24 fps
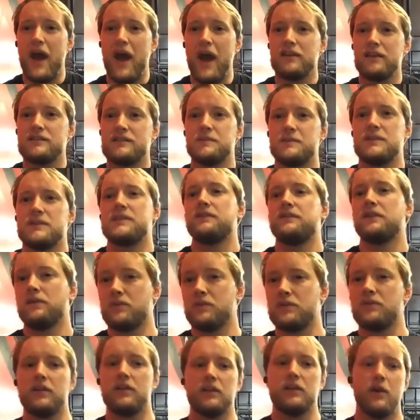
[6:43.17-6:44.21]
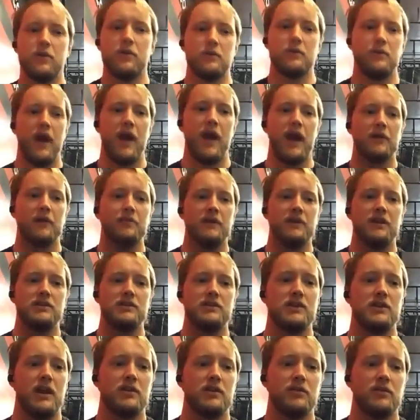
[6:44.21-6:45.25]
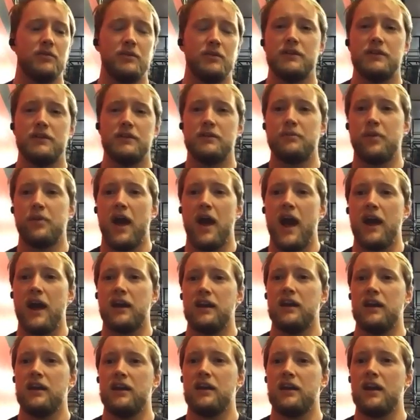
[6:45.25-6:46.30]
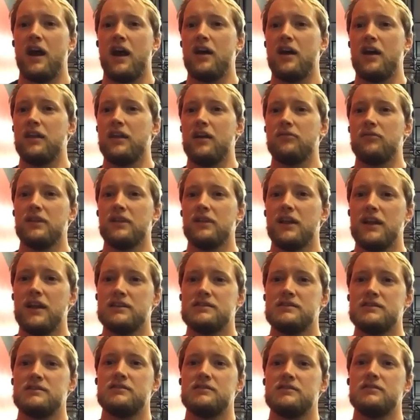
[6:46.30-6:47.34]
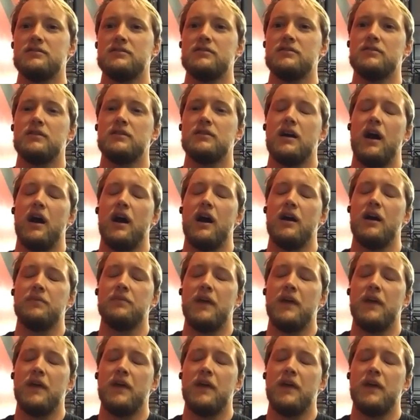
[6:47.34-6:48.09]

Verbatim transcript: specifically into our lower back, but in general with your back and how that relates to um,